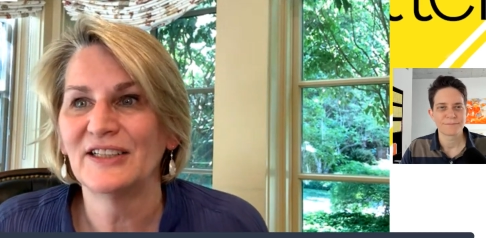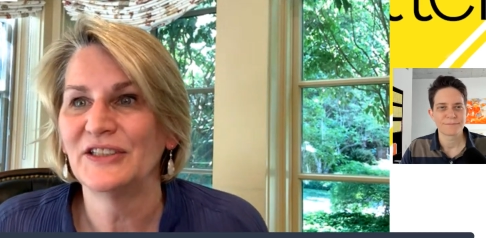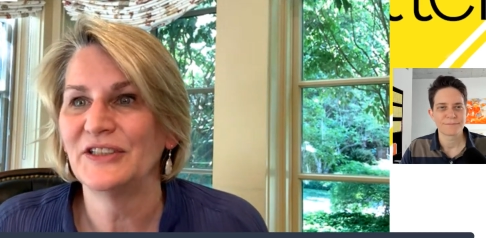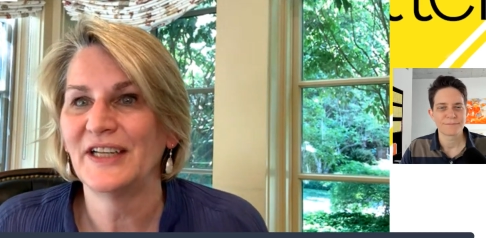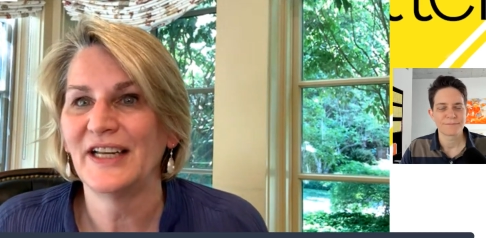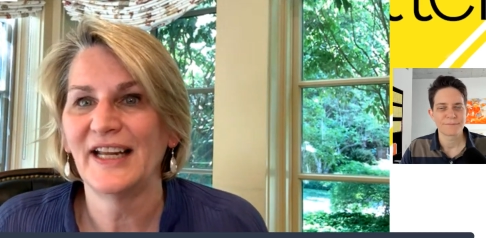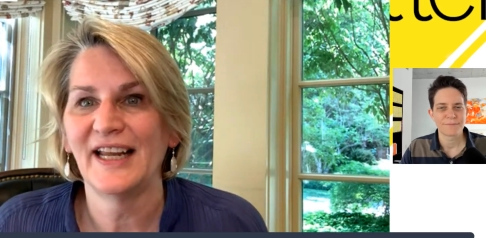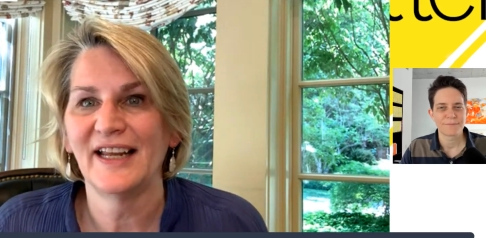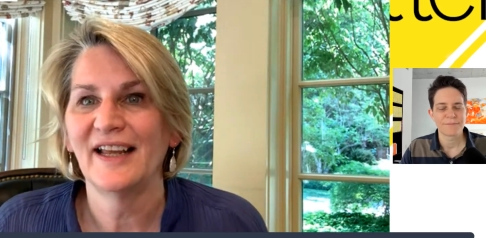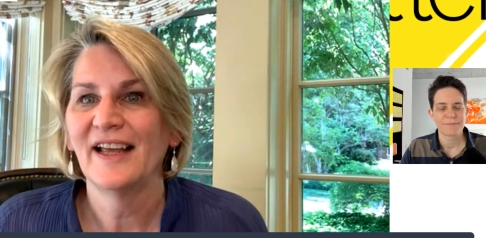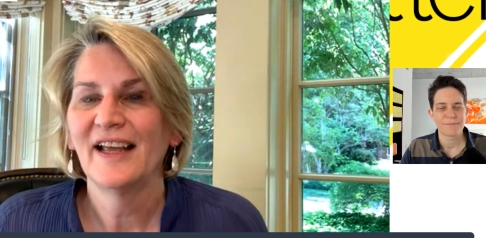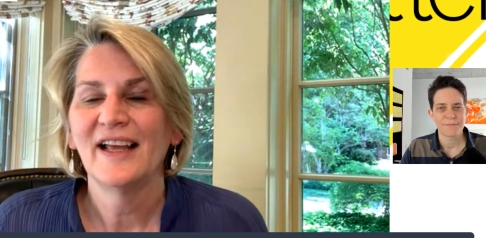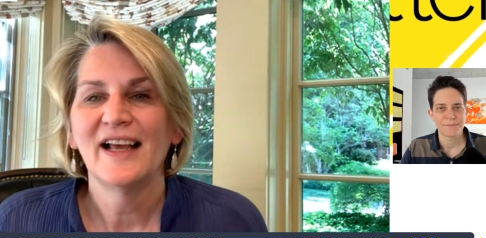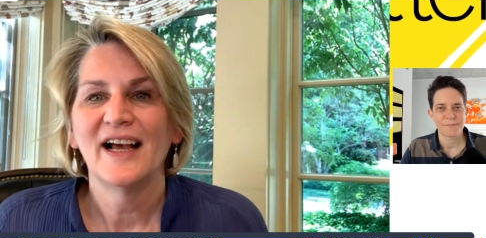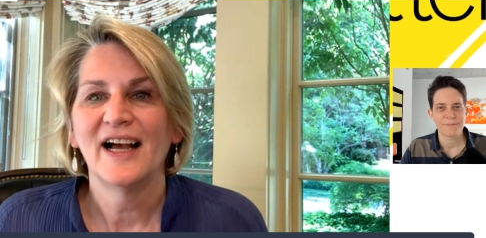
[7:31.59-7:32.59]

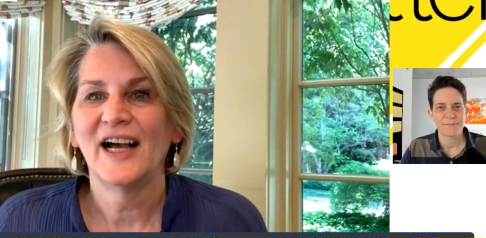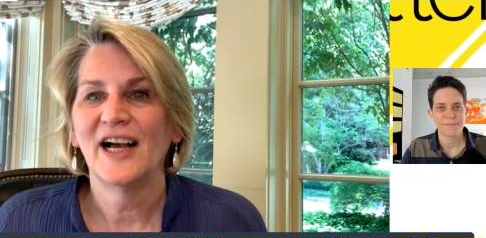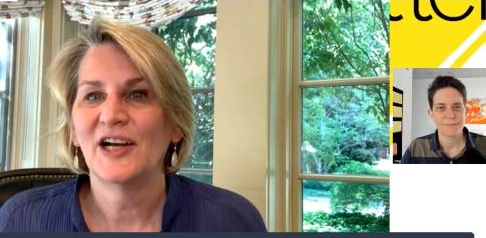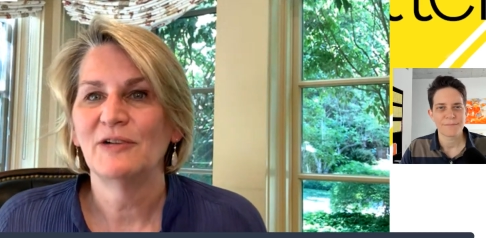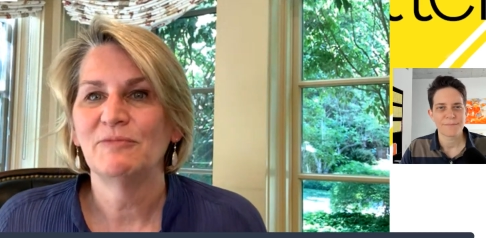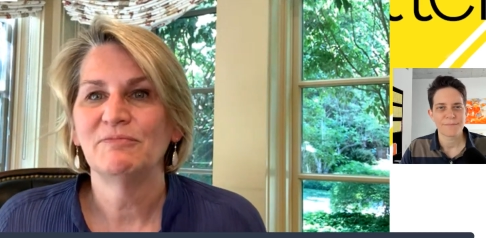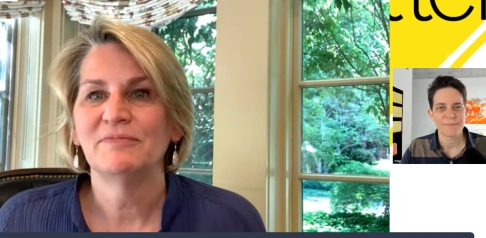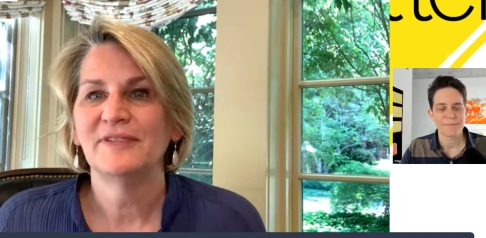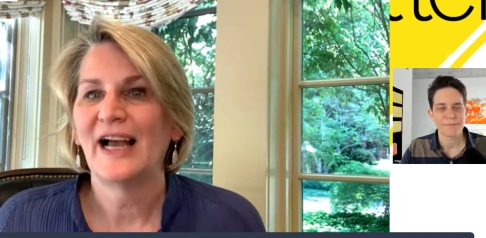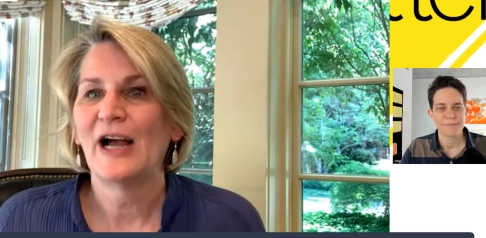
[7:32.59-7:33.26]
Speaker 1: Including um,